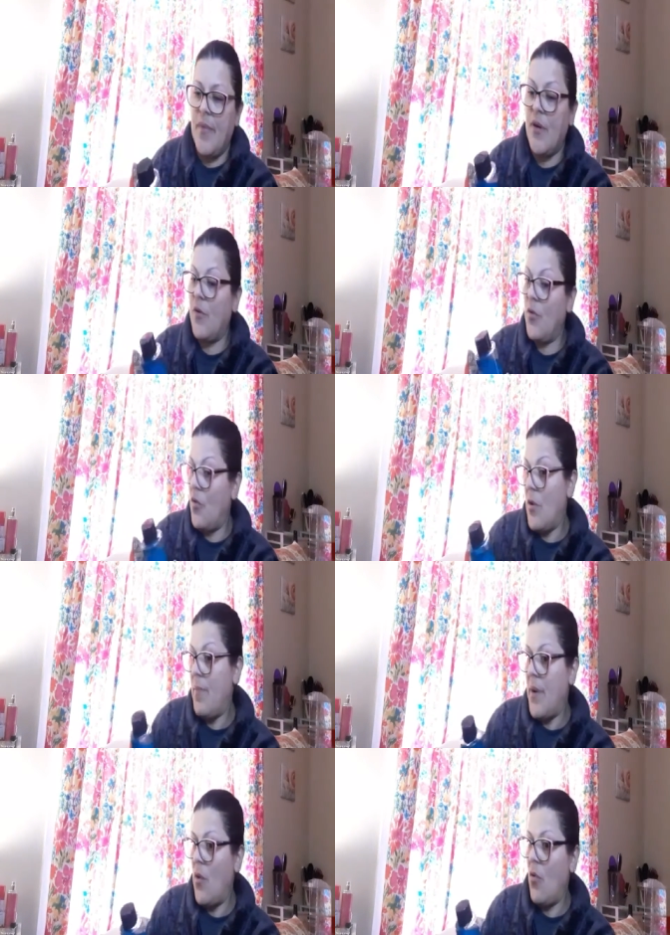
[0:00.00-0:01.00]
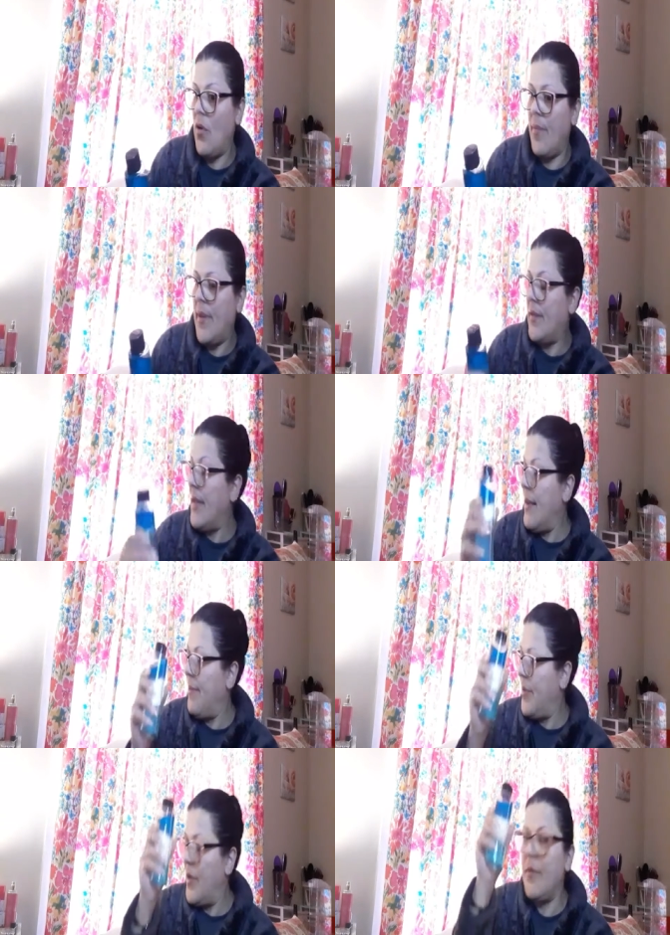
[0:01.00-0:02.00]
I don't know about all about
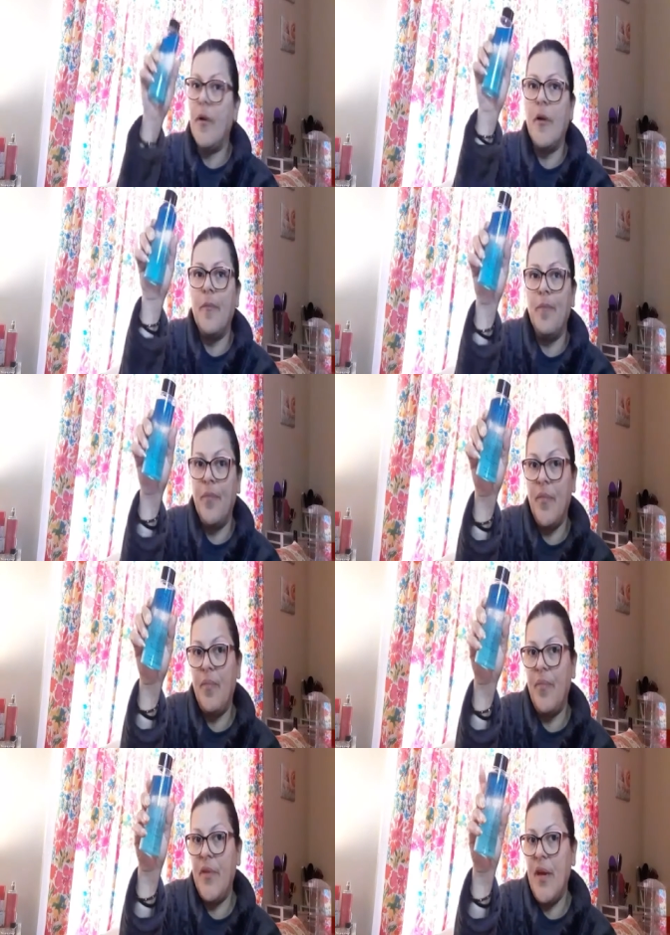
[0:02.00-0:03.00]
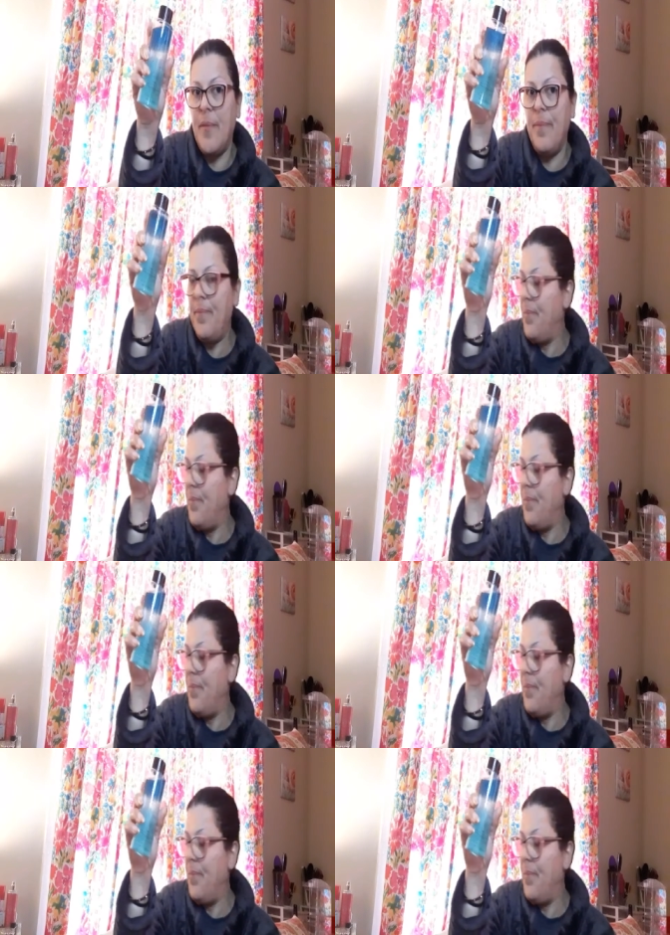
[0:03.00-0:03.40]
that, but um, yeah.